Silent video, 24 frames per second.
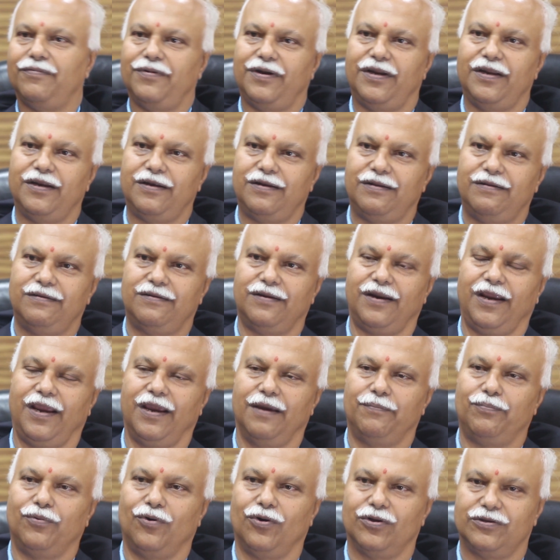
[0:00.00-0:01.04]
We did 3
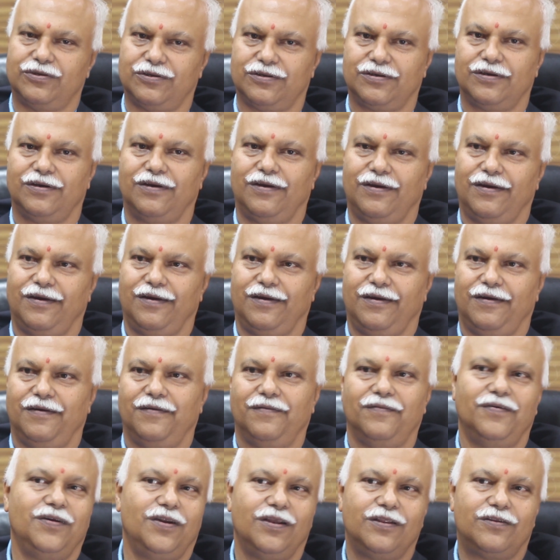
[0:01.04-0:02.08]
airports.
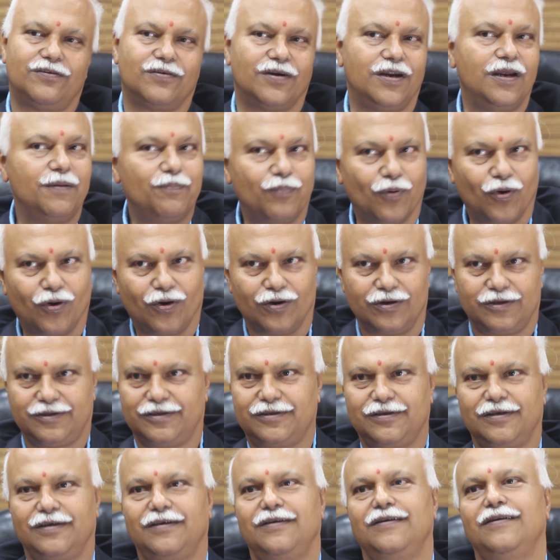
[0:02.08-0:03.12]
We did 3 ports.